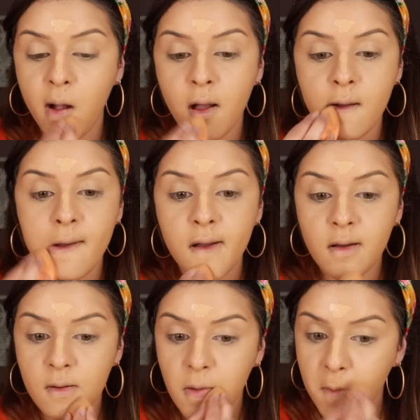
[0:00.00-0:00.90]

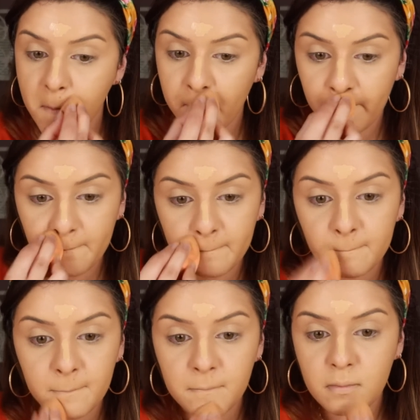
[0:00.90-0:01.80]

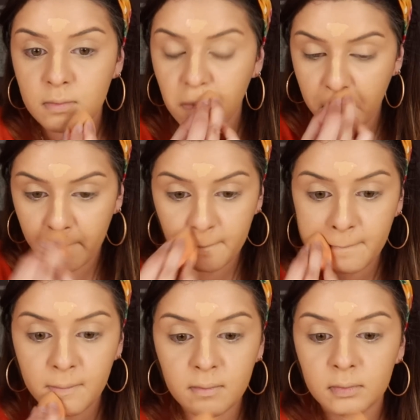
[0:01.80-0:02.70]

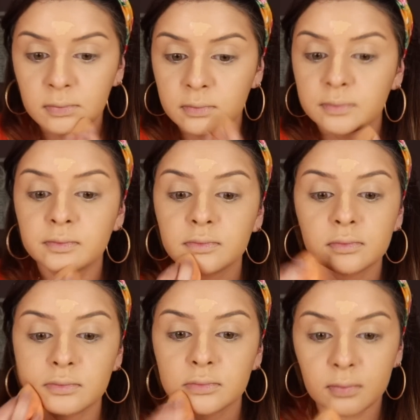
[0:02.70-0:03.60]

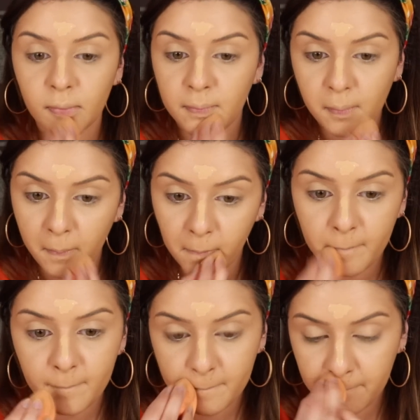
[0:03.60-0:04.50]

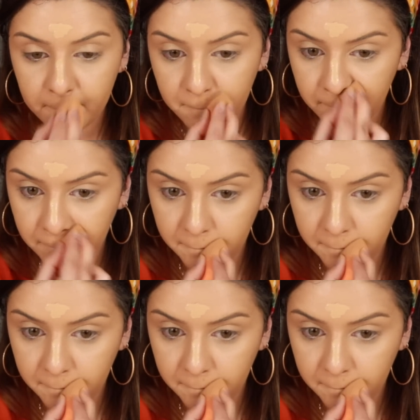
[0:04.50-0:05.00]
(no one is talking)